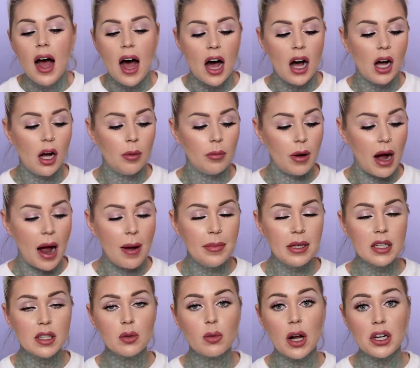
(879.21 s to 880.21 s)
I'm
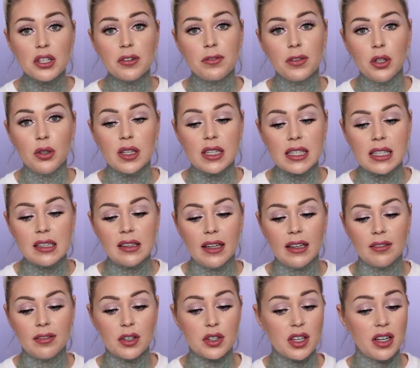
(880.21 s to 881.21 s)
gonna swatch a few to see
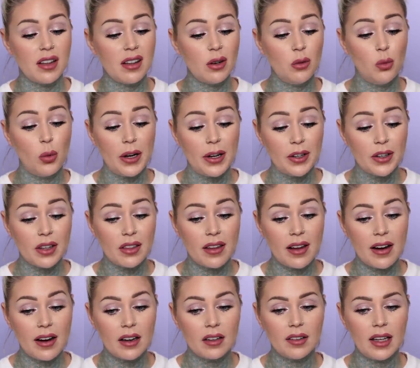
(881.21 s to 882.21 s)
like if there's anything weird in
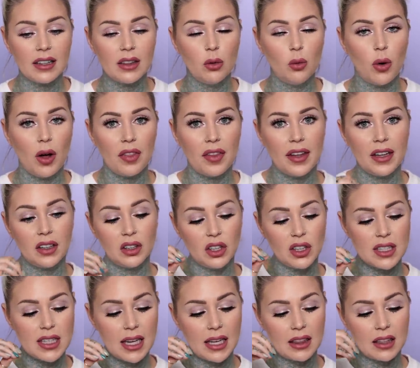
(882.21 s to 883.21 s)
there, and like the one that
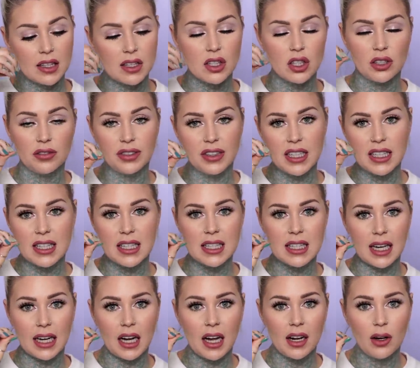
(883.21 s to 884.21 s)
looks like the surface is
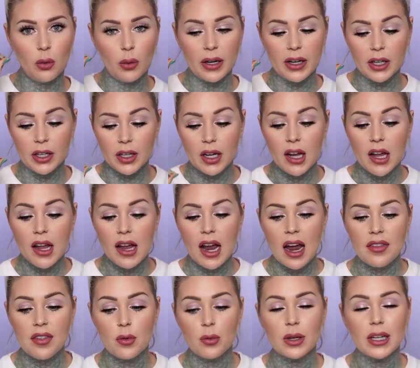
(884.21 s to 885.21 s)
like kind of weird.
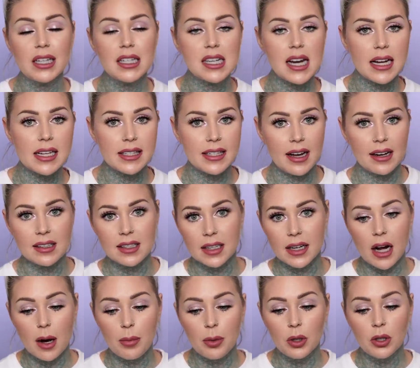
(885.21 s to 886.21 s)
And then we're gonna dissect a
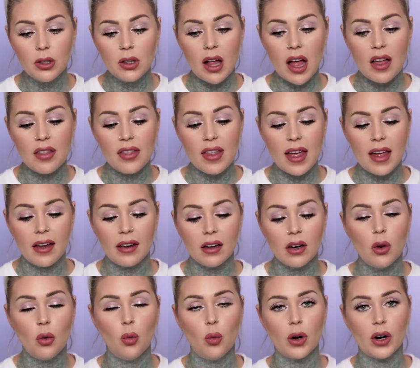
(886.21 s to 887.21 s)
couple and
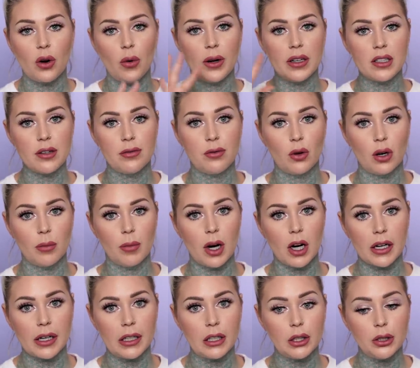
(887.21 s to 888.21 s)
then we're going to form
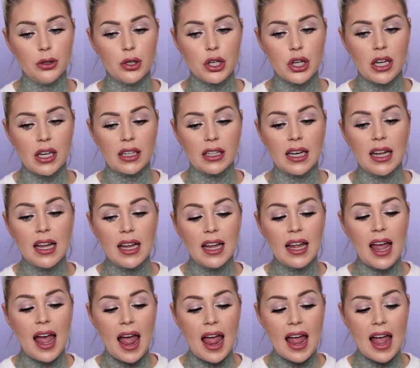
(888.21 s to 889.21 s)
our conclusion,
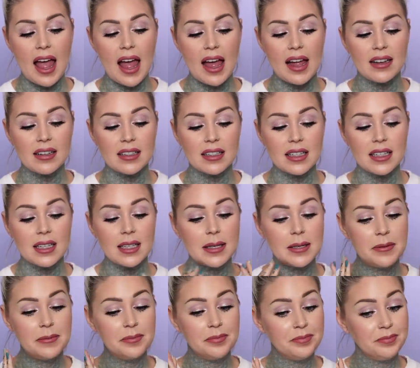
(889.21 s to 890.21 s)
and
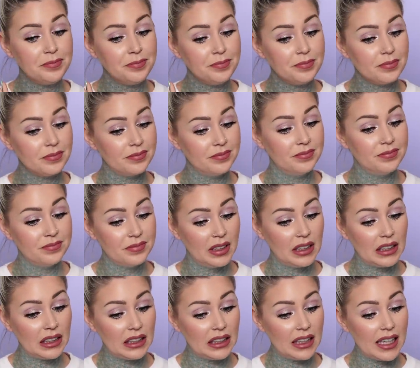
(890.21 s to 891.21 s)

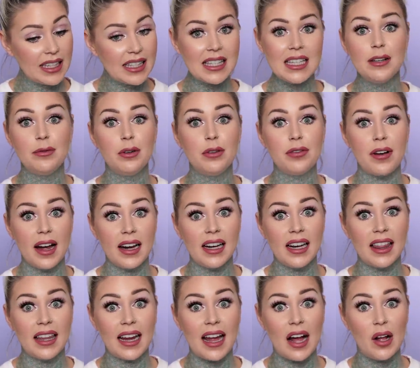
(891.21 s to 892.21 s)
let's see if we find
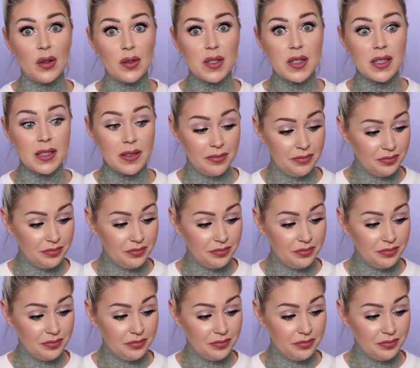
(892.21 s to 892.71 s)
anything else.